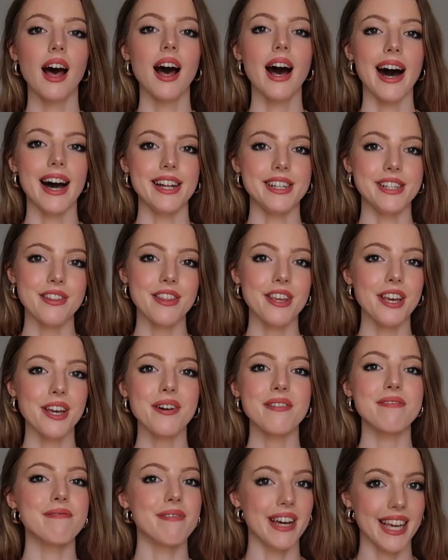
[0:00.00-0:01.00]
I do
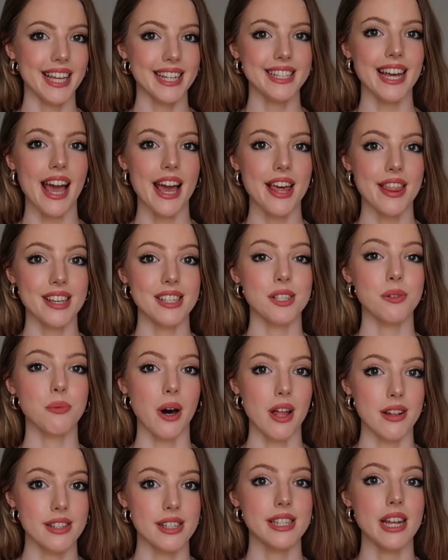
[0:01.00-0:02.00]
think we can take this
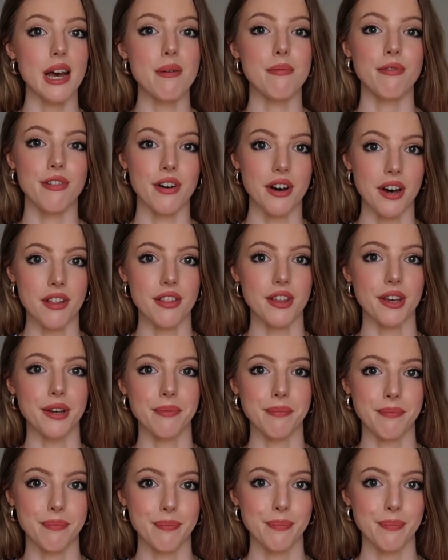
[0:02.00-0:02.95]
one step further.